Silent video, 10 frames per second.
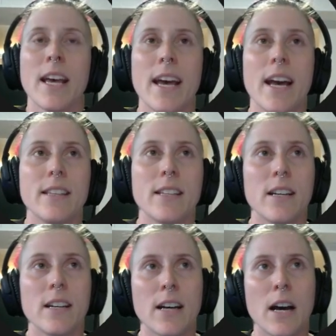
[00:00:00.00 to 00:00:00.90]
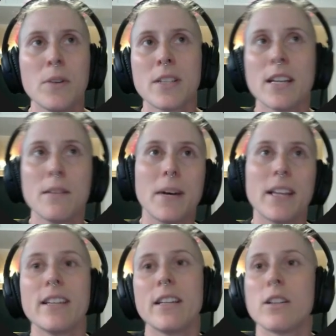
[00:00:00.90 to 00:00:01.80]
And I was kind of
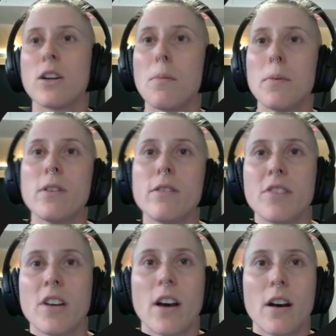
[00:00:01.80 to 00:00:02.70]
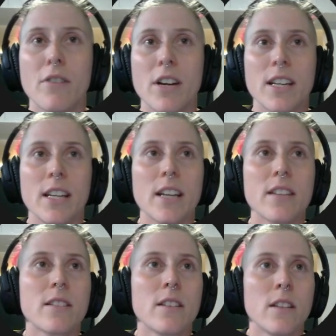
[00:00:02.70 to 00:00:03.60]
battling a couple of ideas.